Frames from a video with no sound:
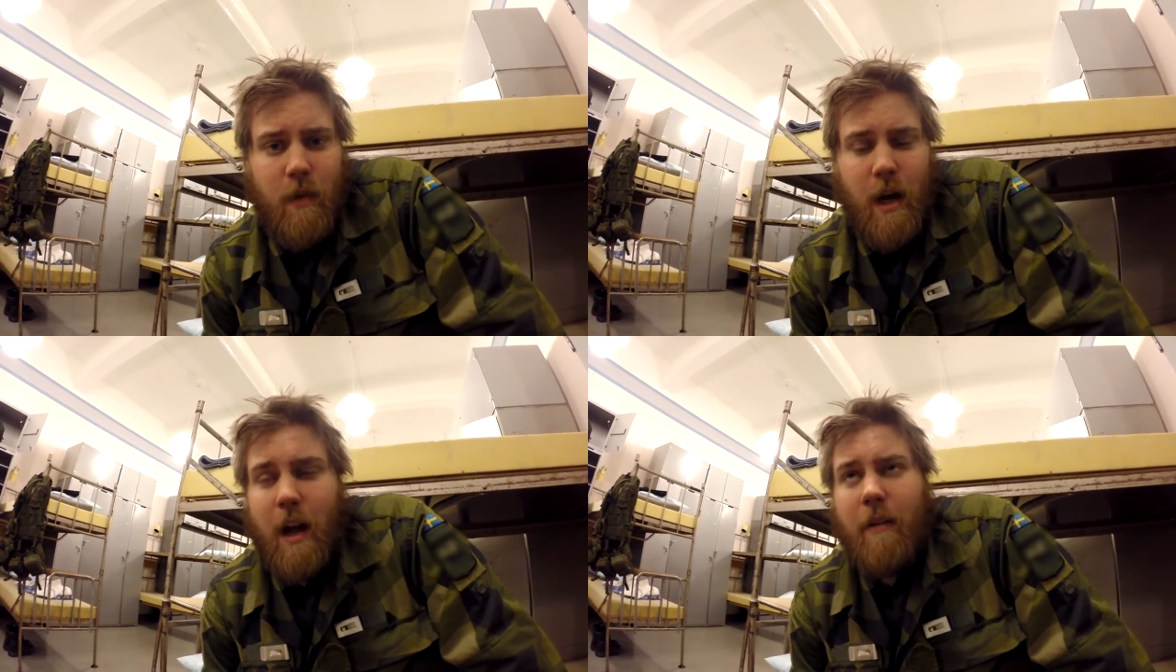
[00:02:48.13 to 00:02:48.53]

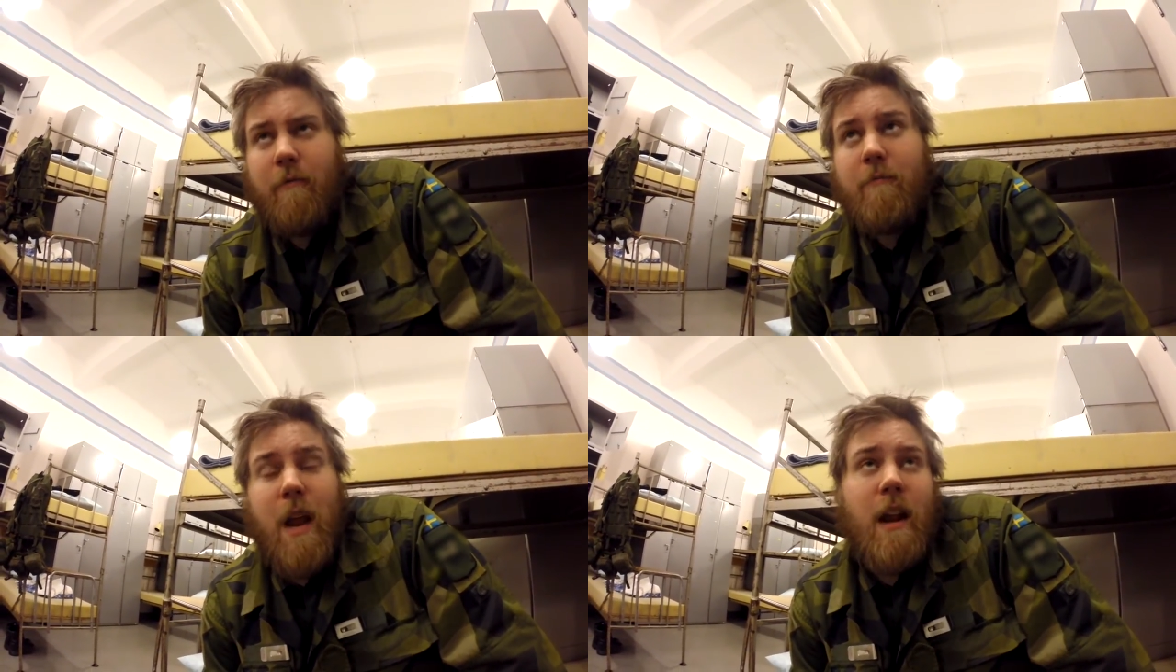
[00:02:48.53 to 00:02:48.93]
I
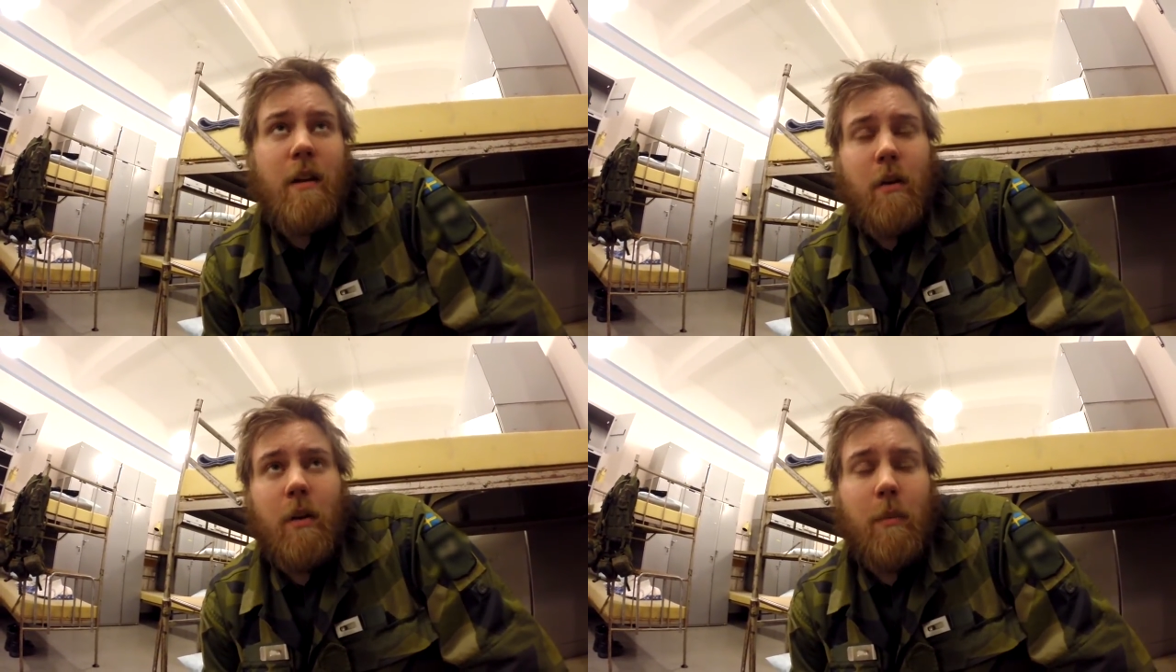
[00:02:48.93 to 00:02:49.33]
have
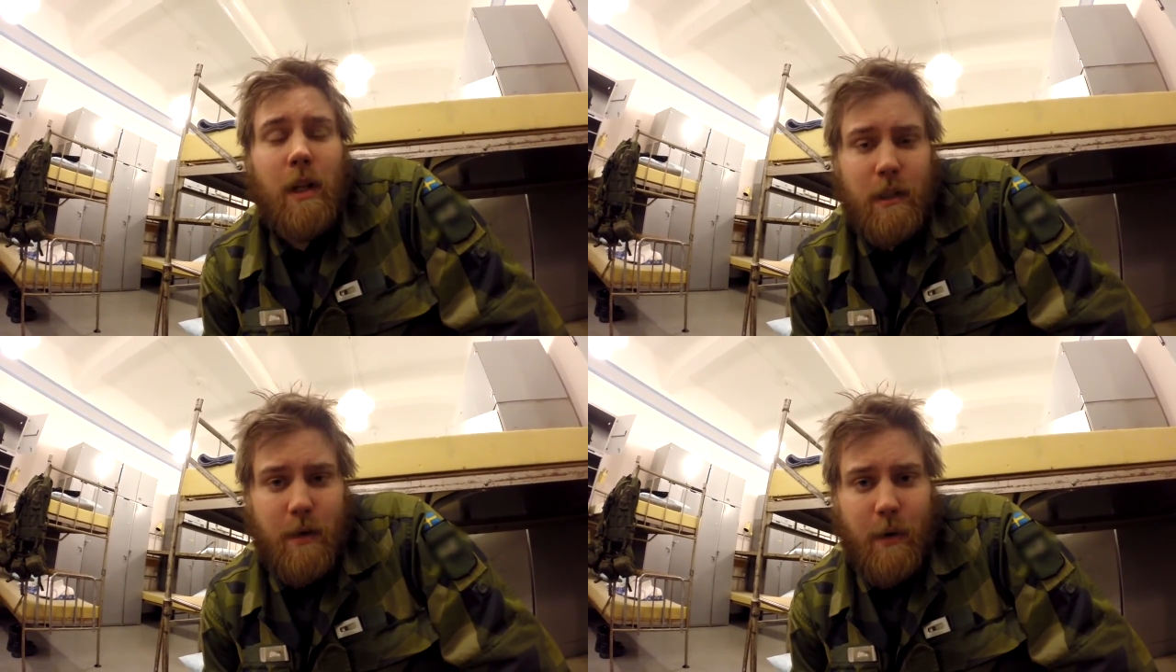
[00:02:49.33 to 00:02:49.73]
been on a
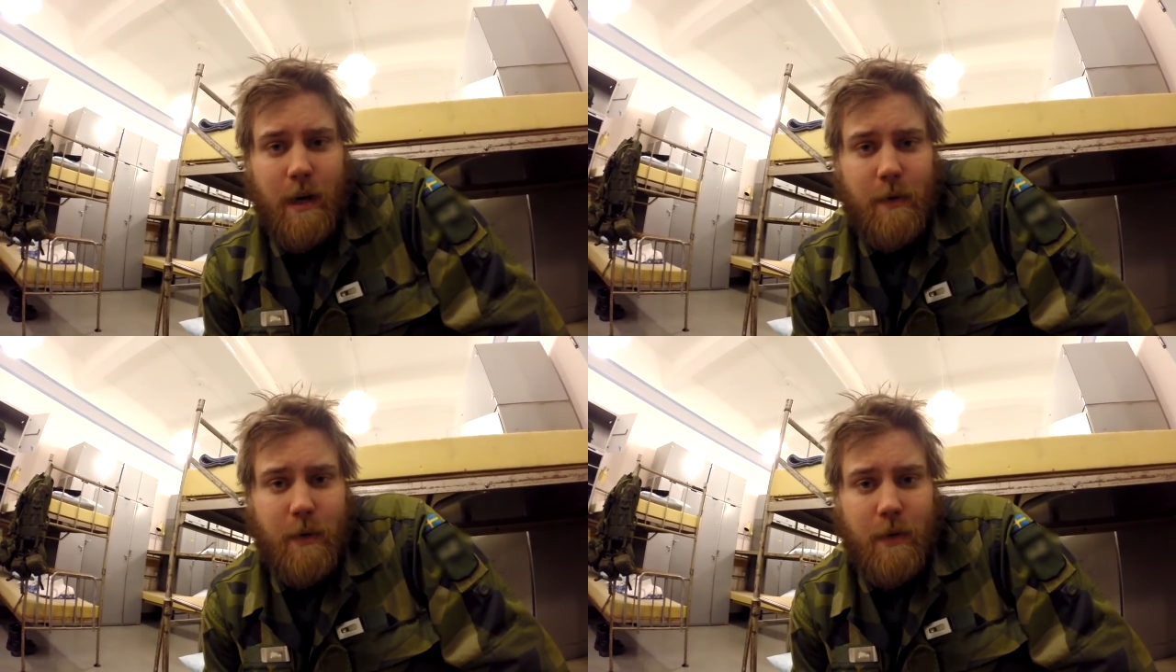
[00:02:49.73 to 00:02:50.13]
military
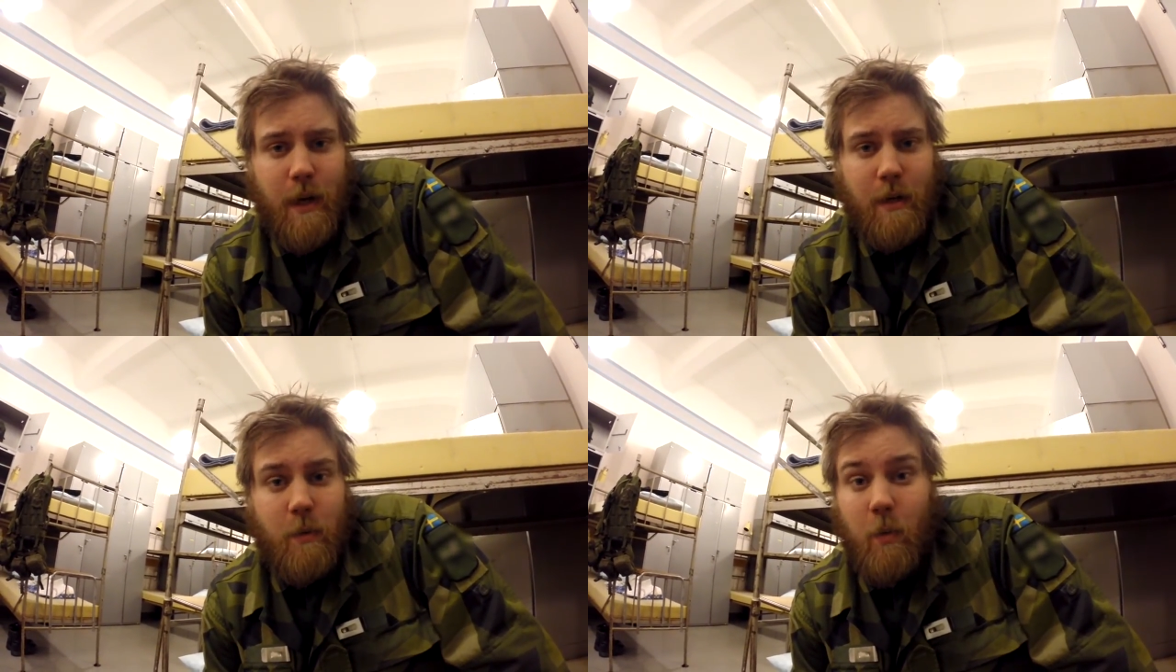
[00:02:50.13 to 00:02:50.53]

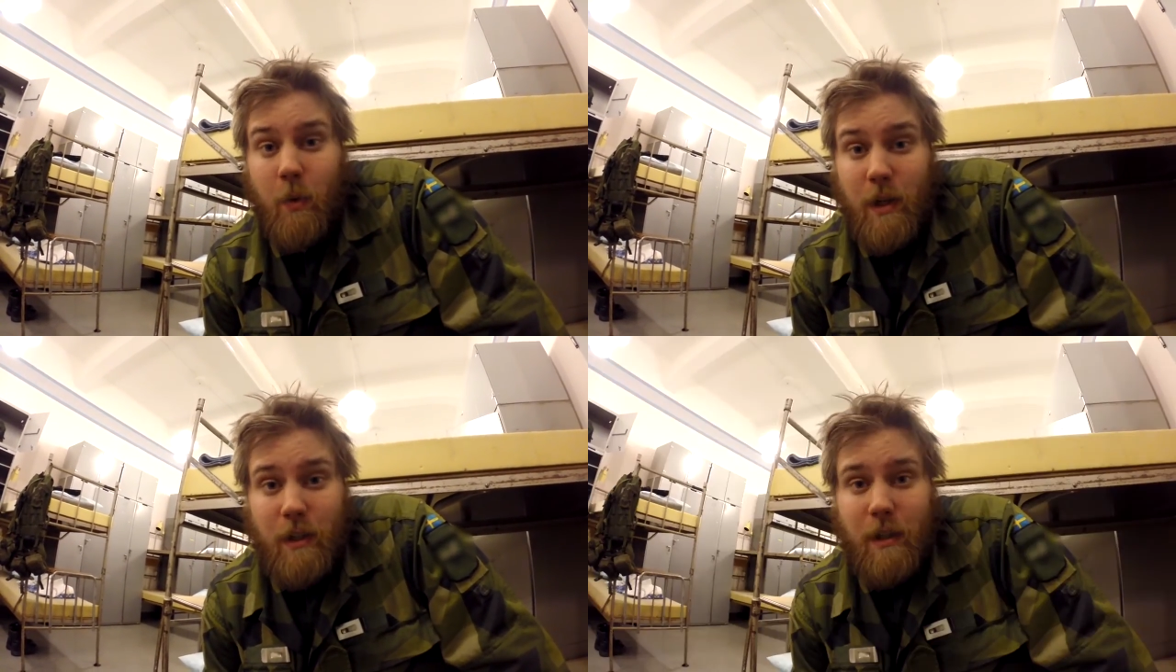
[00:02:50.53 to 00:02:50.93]
exercise
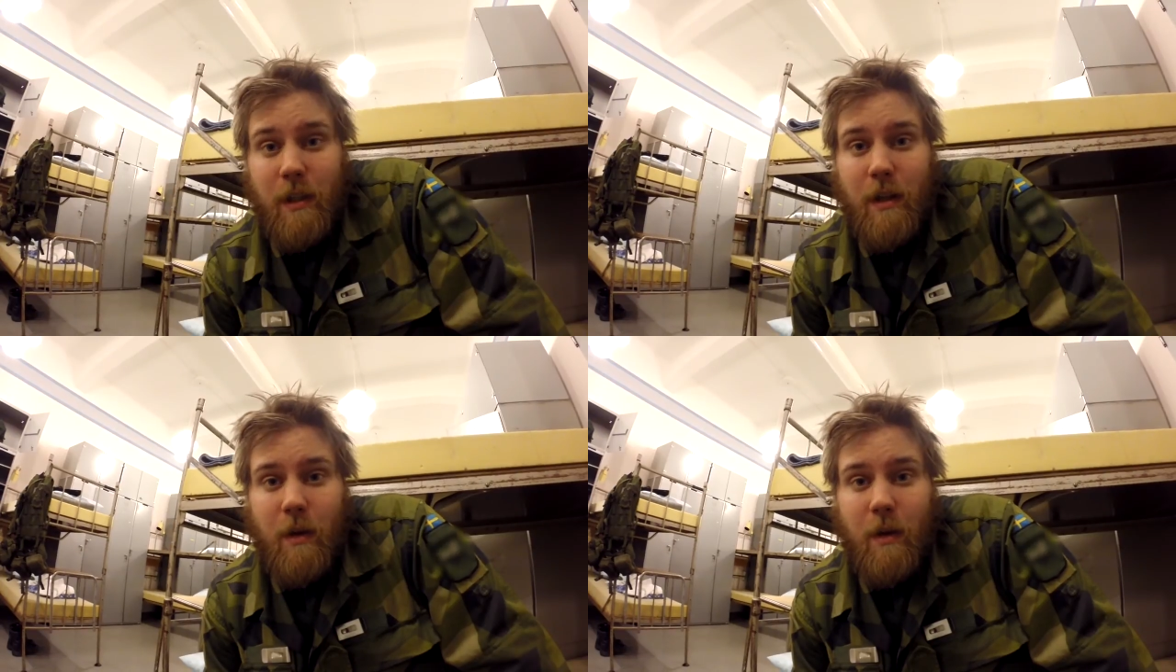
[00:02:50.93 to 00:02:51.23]
one